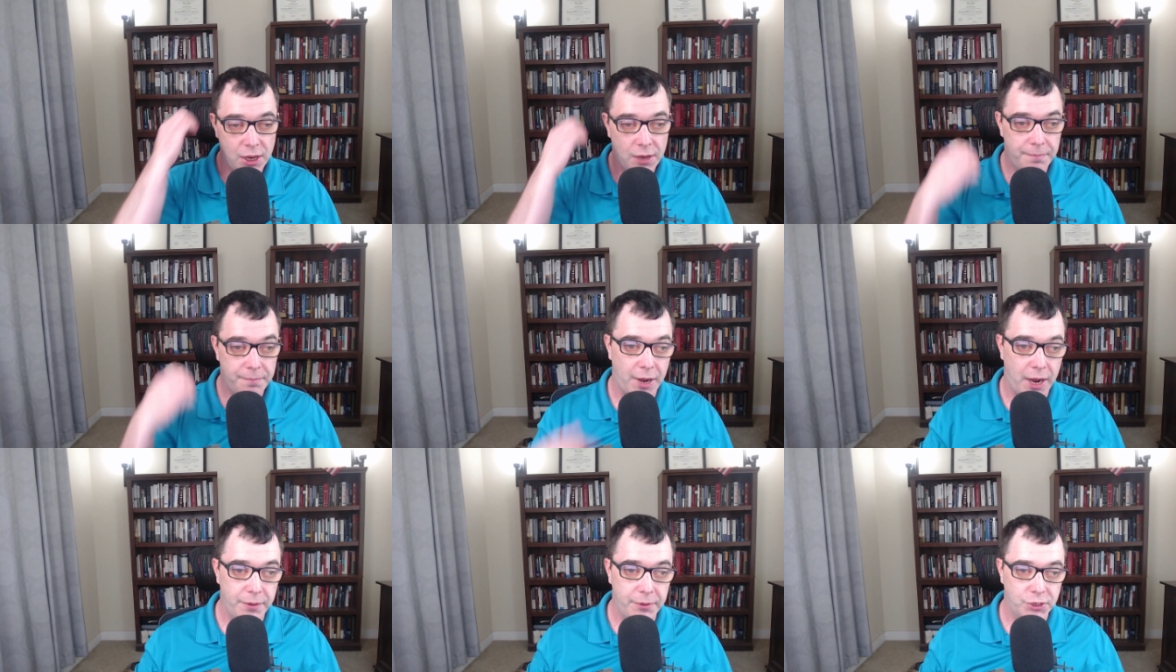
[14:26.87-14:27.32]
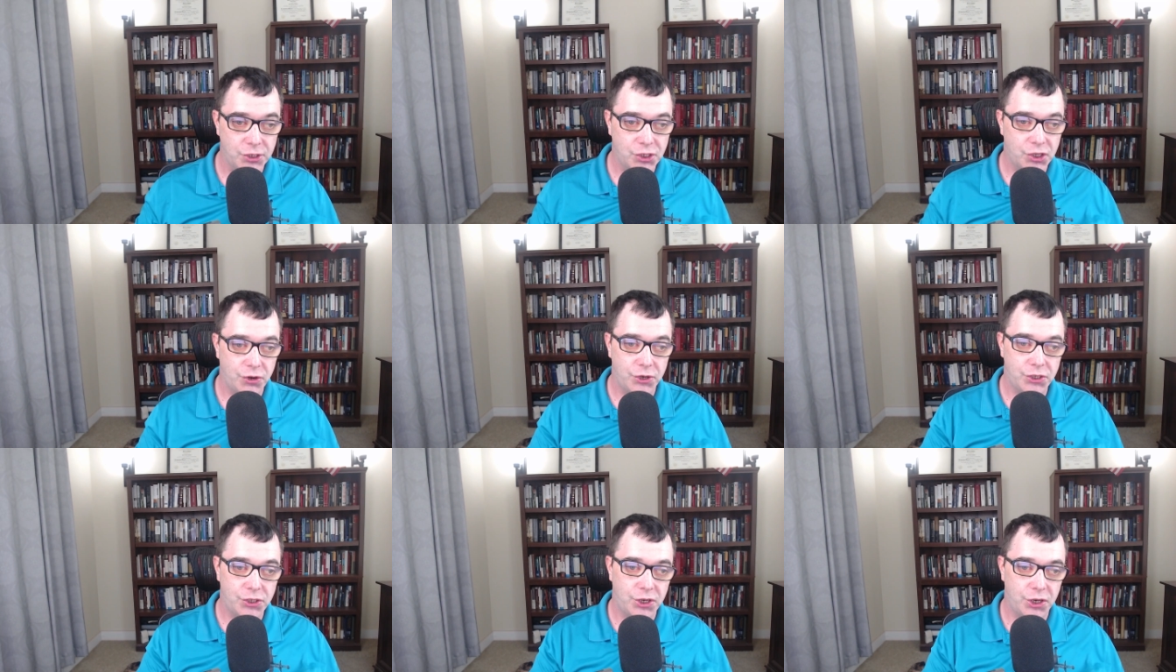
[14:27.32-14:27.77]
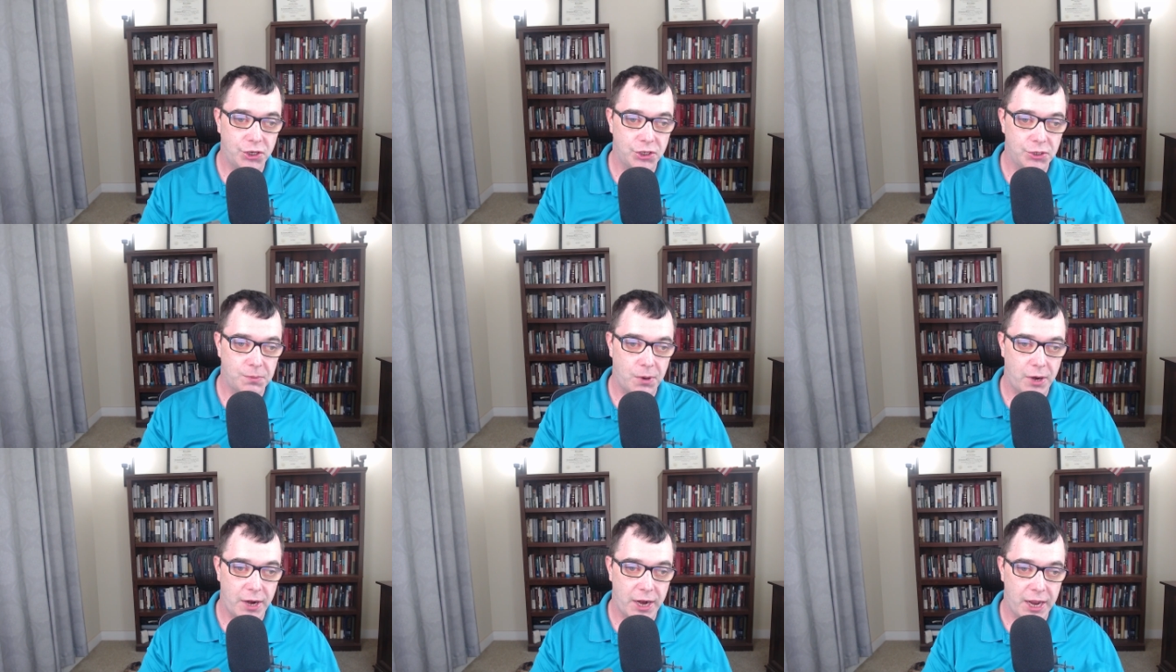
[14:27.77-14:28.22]
by which Christians
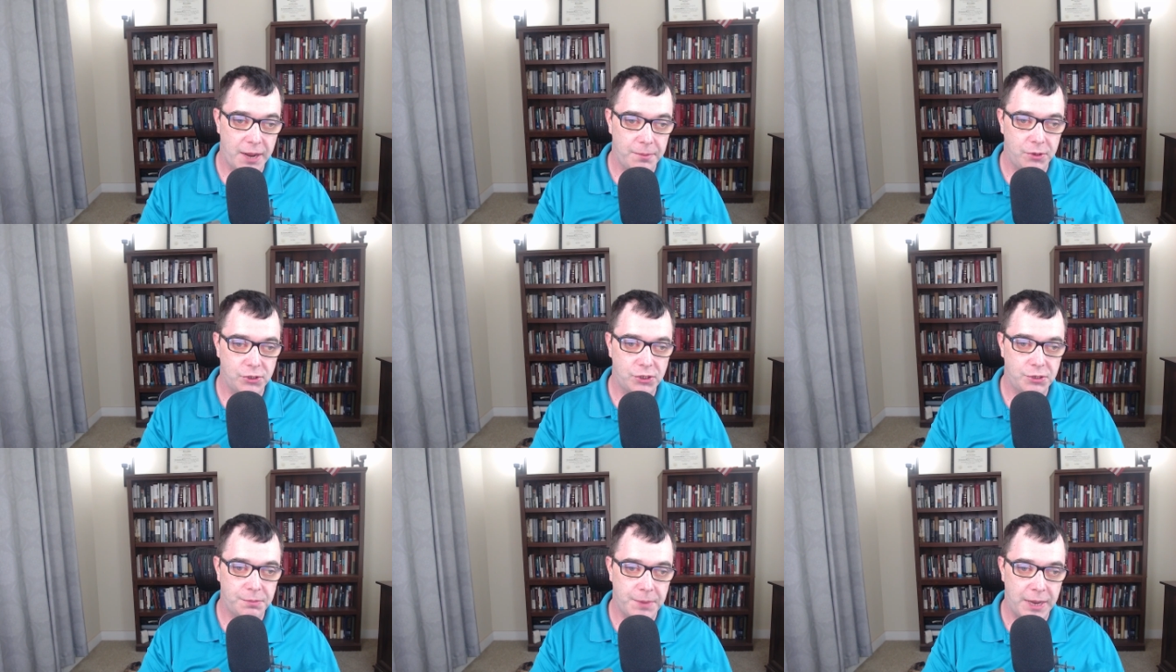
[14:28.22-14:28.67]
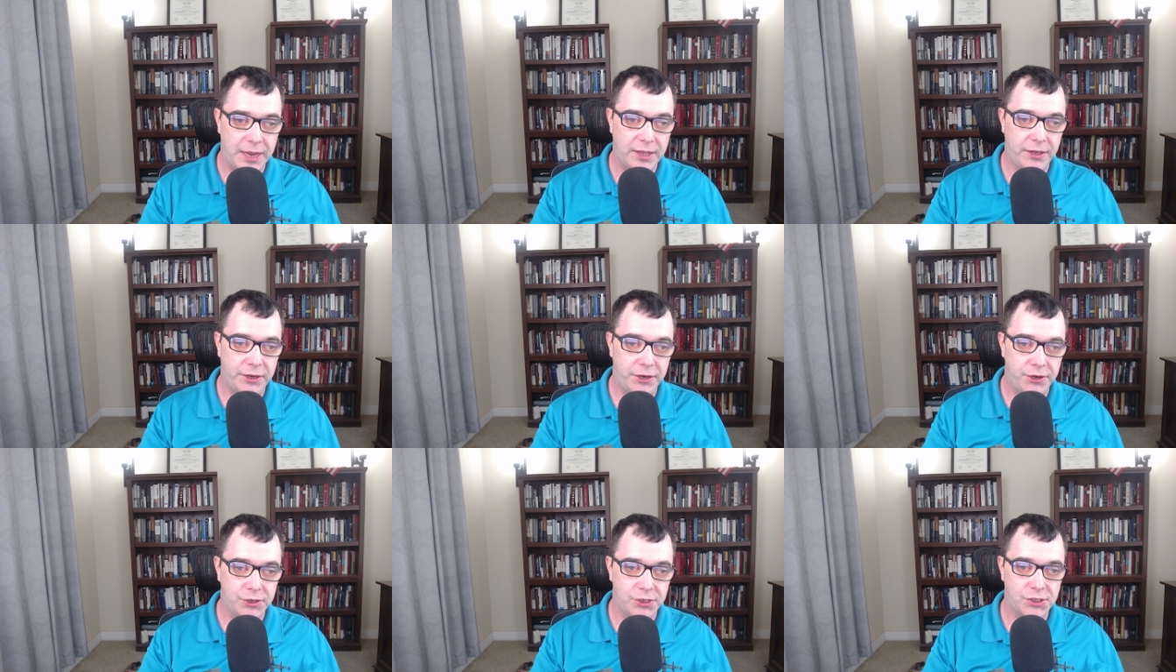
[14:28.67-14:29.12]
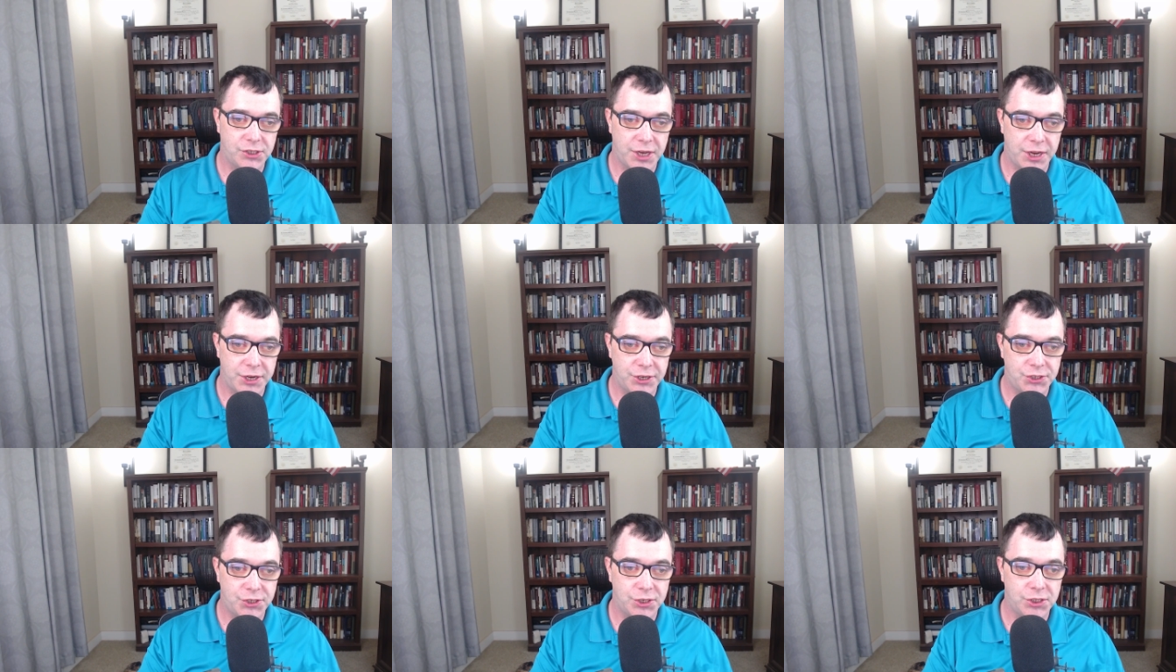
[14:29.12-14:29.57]
were able to make clear
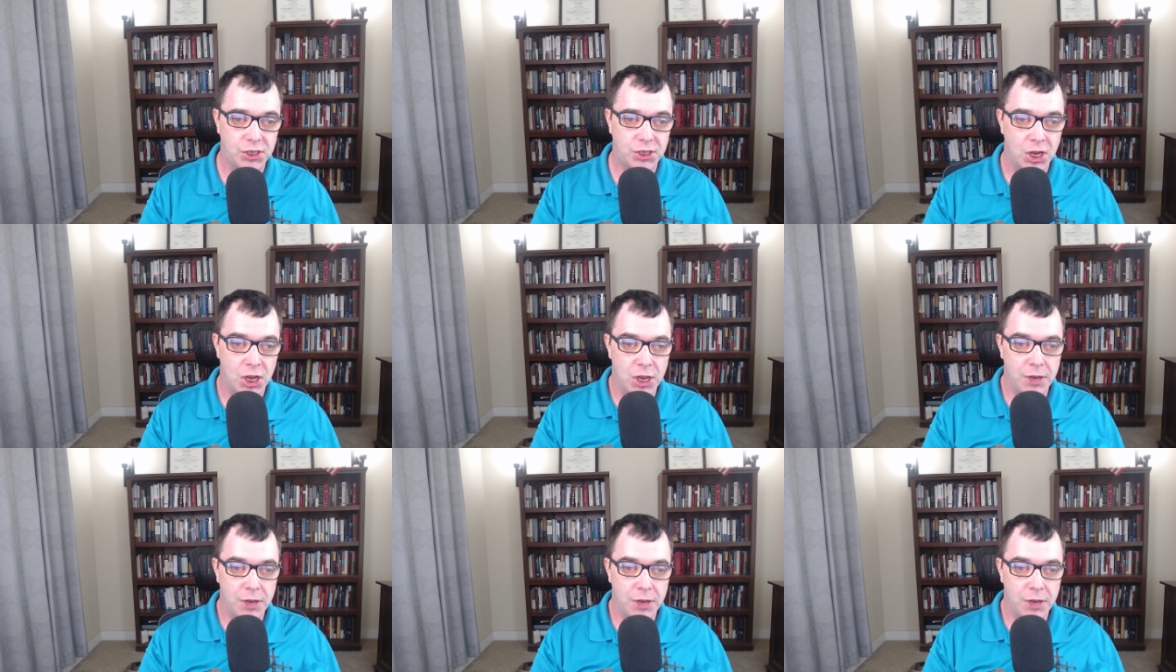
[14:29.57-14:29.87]
distinctions